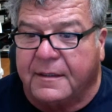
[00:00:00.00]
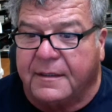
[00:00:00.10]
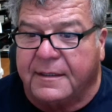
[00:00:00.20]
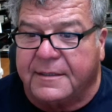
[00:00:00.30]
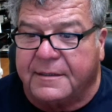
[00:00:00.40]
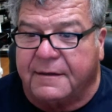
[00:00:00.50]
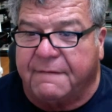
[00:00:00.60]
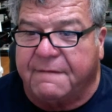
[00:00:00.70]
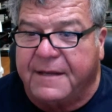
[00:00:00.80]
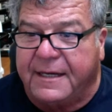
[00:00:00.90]
Is there a
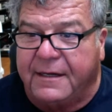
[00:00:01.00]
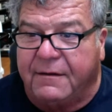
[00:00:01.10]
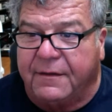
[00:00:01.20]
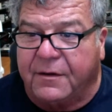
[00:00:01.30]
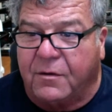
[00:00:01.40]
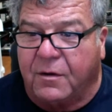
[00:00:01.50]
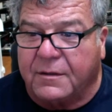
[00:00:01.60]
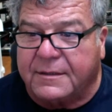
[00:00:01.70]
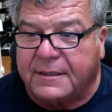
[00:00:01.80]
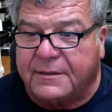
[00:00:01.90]
video on the Coral
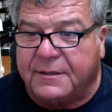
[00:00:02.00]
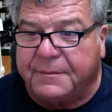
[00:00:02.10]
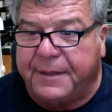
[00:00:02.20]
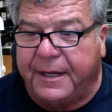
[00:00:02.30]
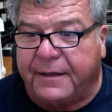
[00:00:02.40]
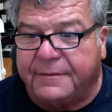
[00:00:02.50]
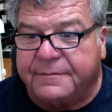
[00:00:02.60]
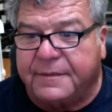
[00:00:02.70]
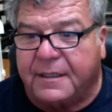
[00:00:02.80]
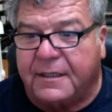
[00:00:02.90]
Sea trip? Yeah.
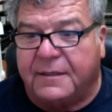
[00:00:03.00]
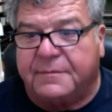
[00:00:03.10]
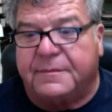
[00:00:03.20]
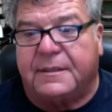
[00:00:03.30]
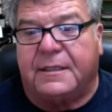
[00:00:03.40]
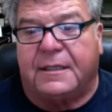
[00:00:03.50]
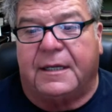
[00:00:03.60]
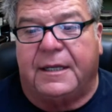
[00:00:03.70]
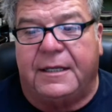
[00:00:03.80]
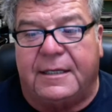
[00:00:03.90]

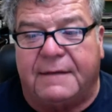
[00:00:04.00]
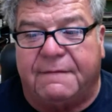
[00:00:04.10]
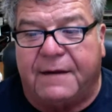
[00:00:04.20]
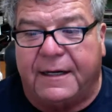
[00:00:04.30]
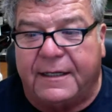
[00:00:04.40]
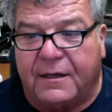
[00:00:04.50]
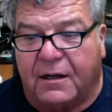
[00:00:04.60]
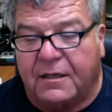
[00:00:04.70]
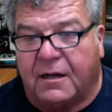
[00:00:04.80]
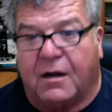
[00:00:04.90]
You can find it
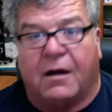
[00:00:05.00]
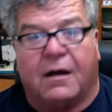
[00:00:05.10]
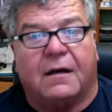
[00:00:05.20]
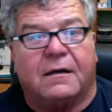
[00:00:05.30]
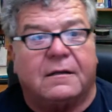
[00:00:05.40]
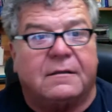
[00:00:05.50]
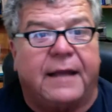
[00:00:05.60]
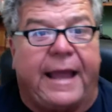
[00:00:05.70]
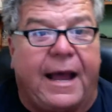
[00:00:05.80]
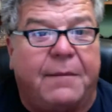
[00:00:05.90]
on our
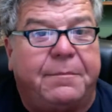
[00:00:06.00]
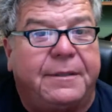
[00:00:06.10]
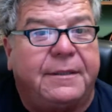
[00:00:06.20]
app.